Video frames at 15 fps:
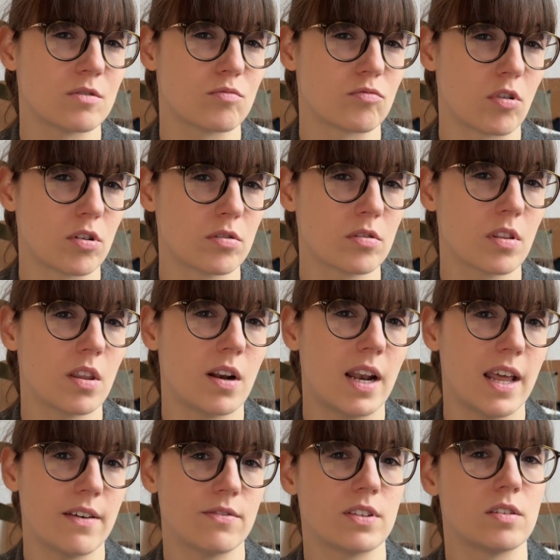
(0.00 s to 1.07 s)
wrong, the
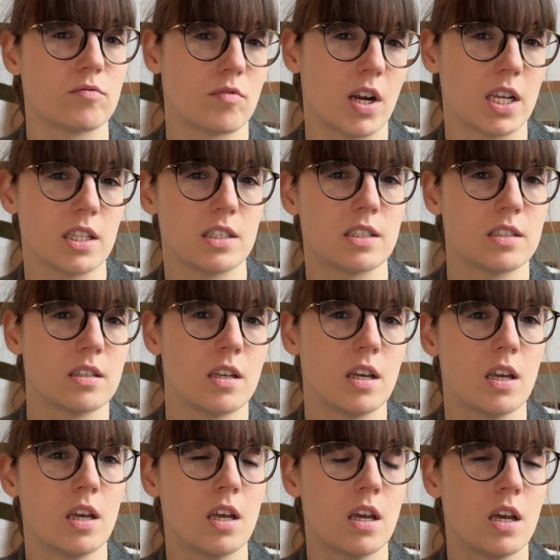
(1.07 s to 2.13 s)
left and right
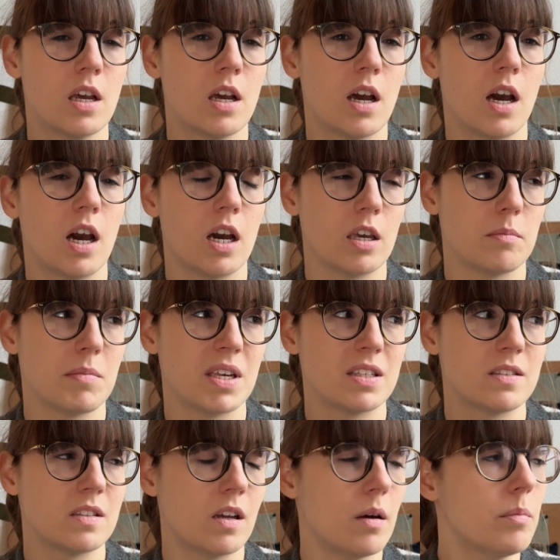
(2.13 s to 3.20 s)
I
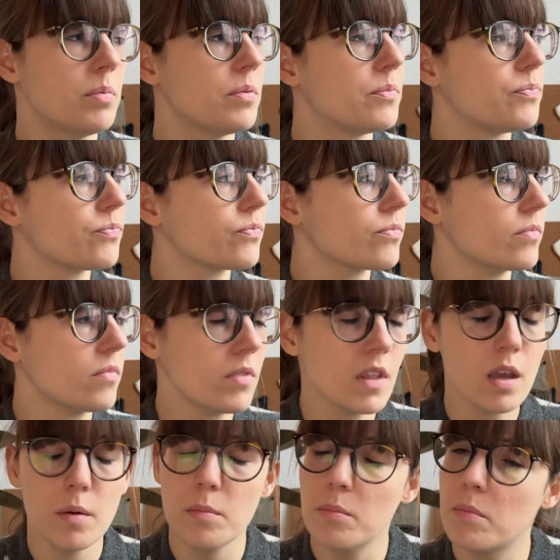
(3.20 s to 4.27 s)
messed up,
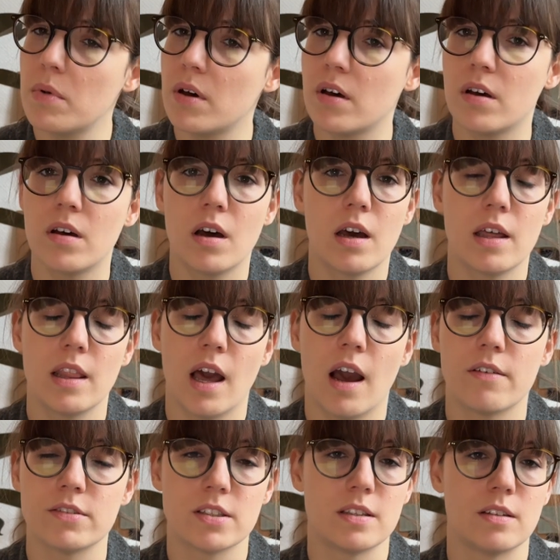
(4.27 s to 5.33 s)
but
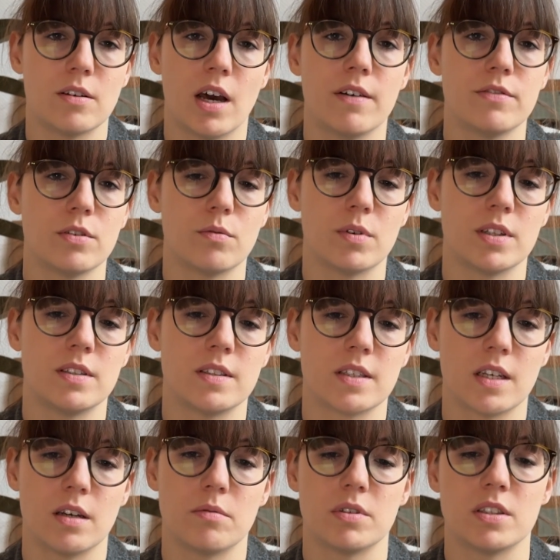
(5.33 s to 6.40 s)
afterwards
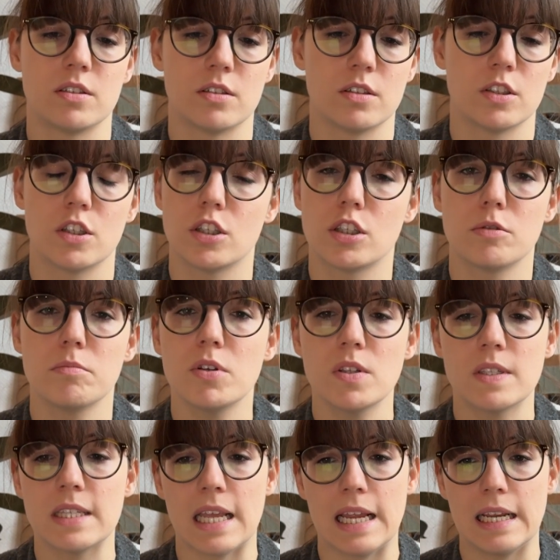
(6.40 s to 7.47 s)
it was just smooth
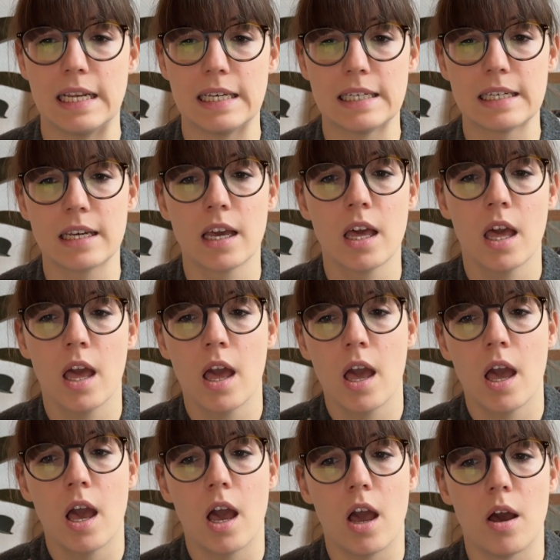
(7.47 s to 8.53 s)
sailing.
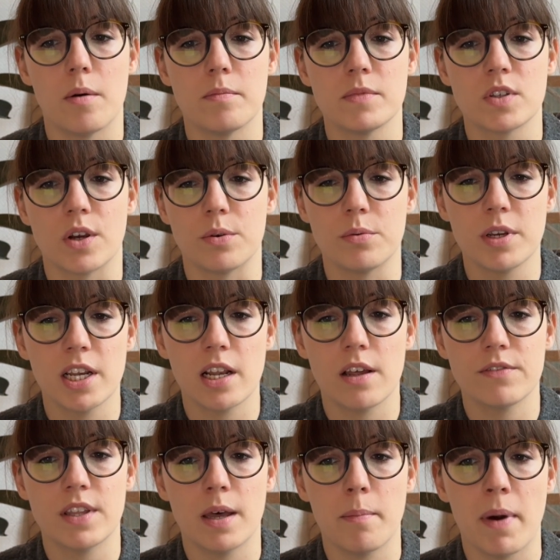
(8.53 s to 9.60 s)
So I really
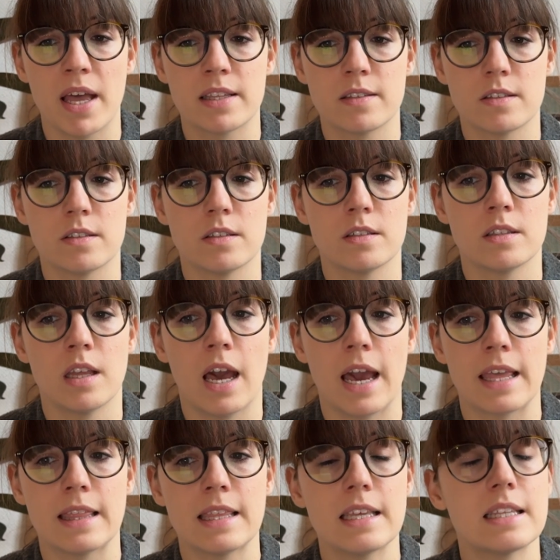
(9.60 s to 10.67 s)
love that pattern.
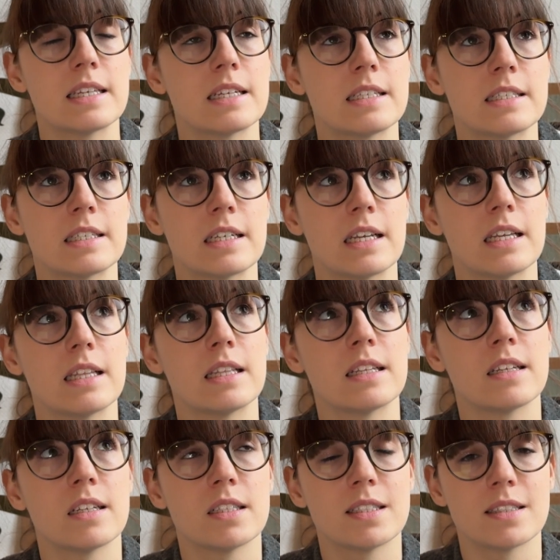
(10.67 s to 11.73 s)
I knit it in
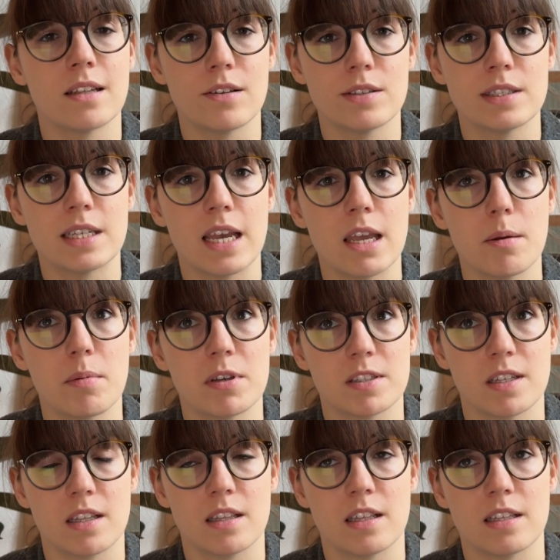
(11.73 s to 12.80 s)
Sunday by
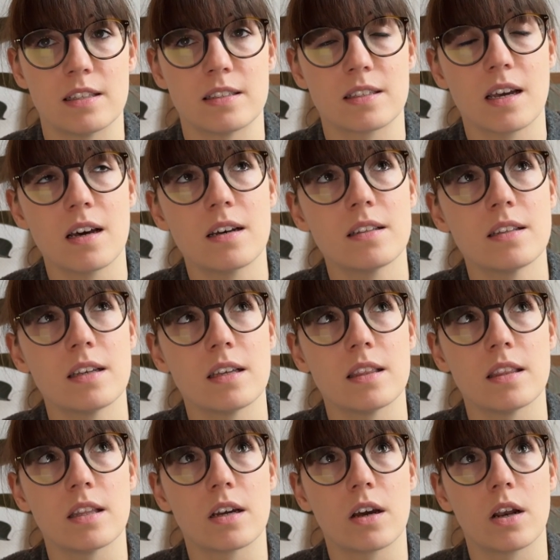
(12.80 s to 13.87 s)
Sandnes Garn
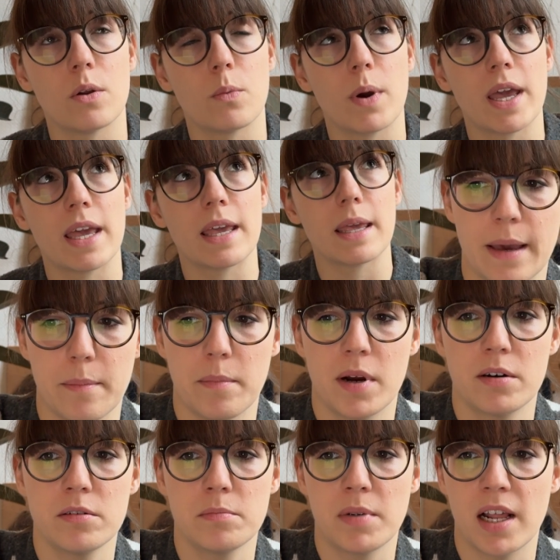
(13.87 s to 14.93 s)
in the colorway
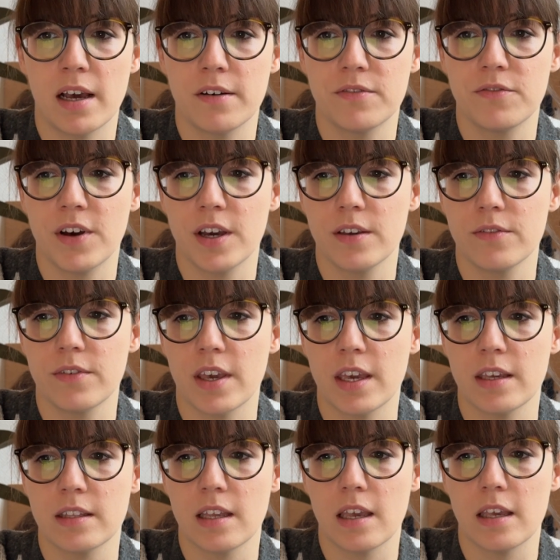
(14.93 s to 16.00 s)
Marinebla
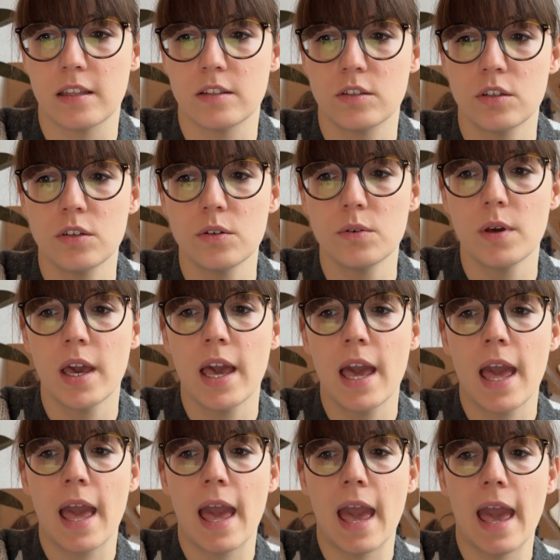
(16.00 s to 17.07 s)
5882,
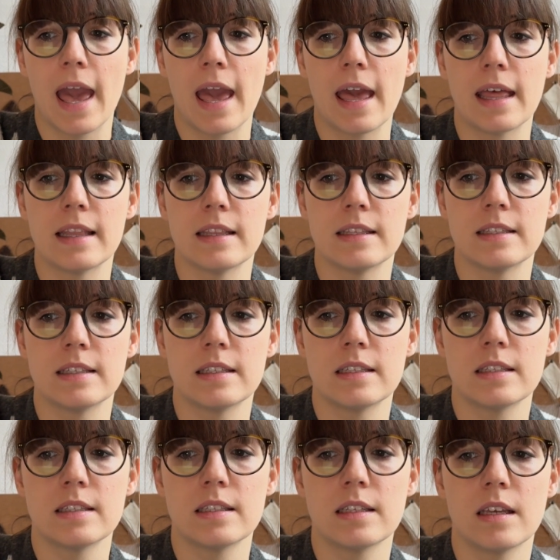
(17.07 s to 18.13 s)
and
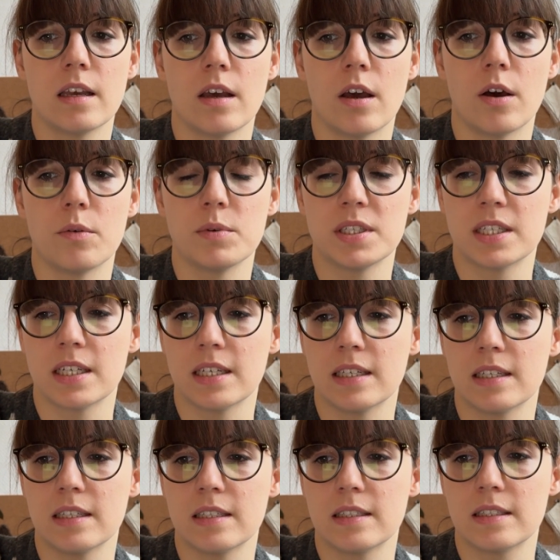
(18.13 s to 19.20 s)
which
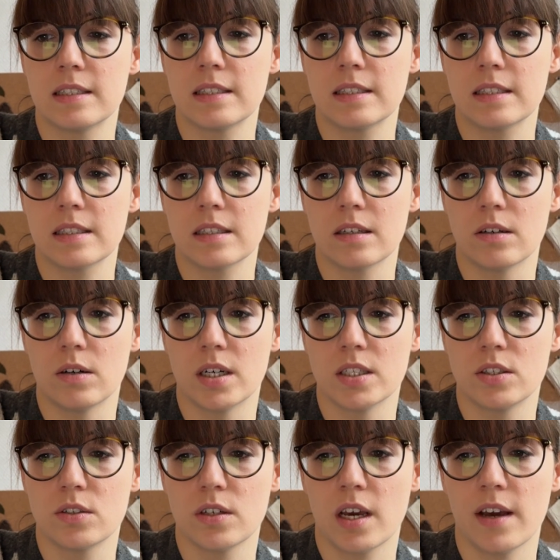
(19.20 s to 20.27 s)
is, oh, I
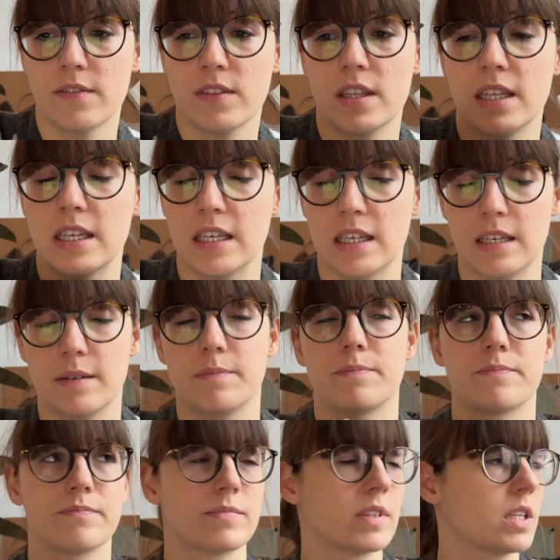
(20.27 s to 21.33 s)
don't have the
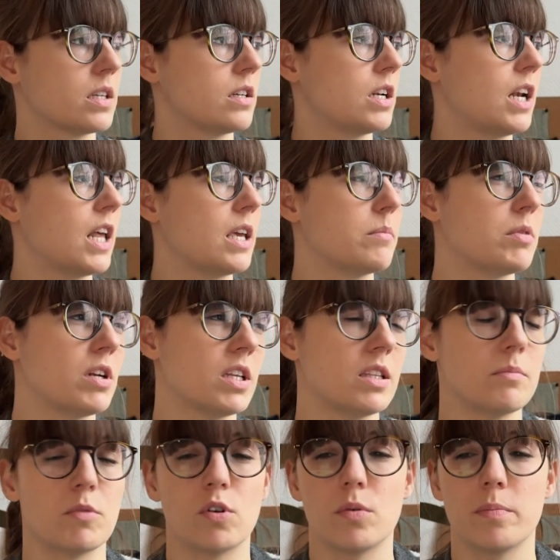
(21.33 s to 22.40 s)
label
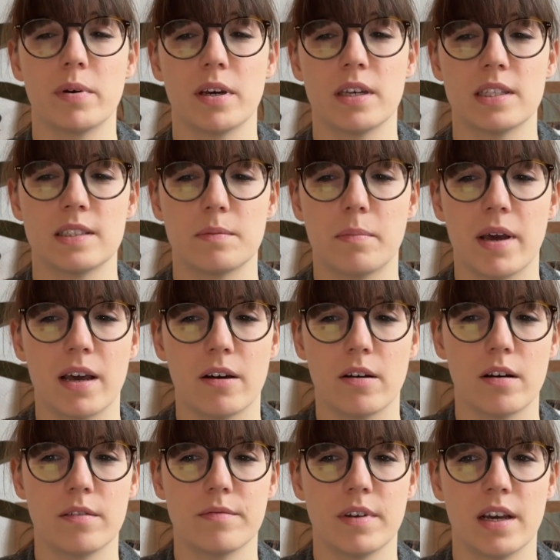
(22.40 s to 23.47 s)
anymore, but it's about,
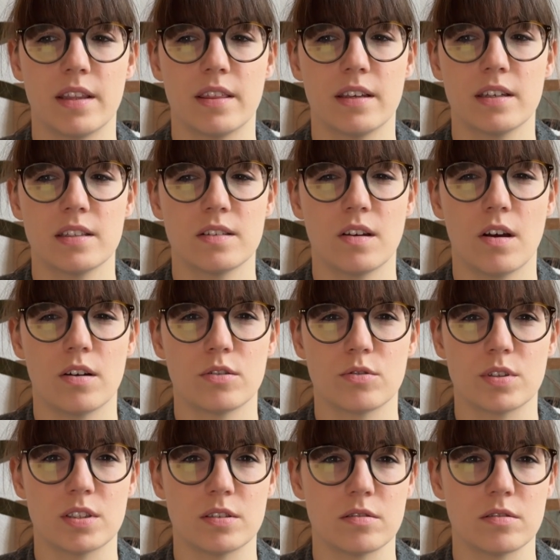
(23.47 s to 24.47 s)
I think it's 100%